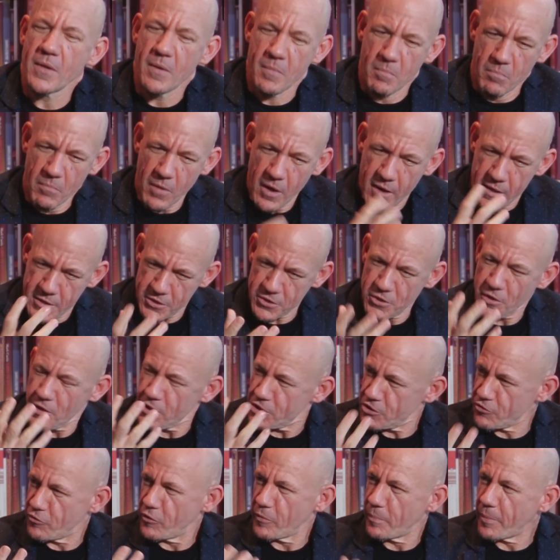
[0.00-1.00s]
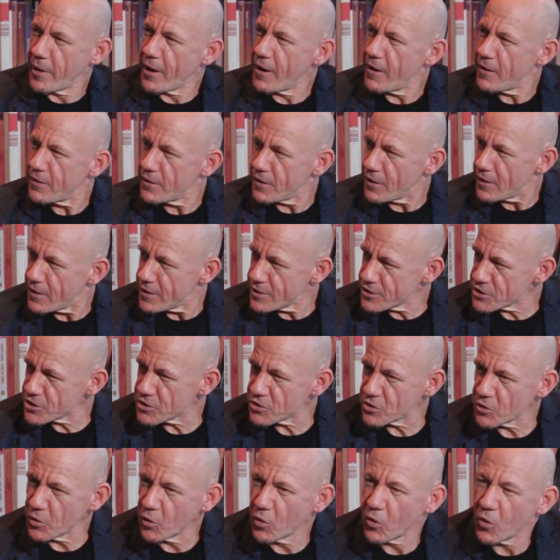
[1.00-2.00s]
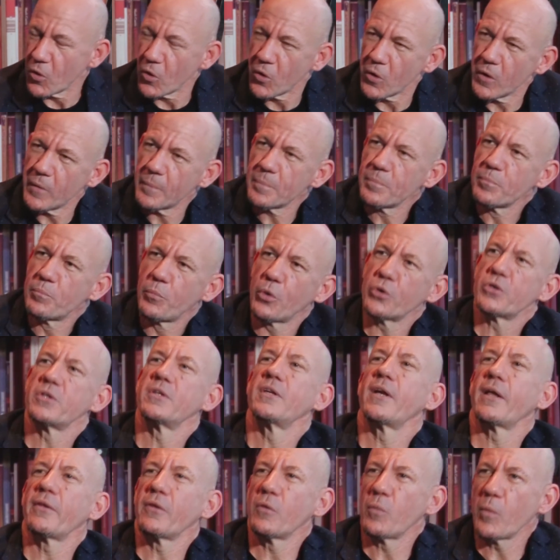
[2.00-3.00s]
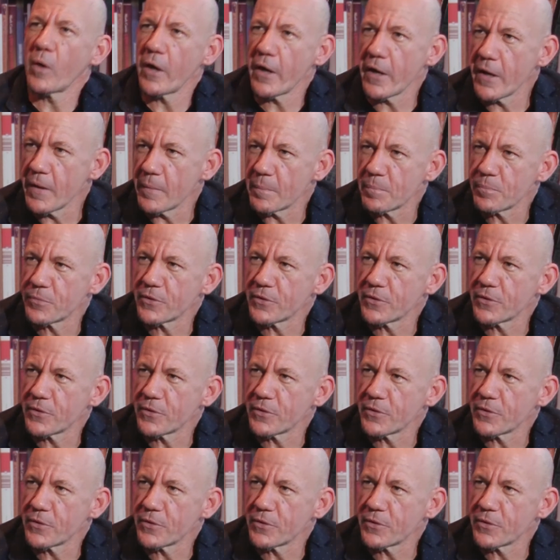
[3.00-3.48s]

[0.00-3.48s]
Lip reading: my search for paradise, or put another way,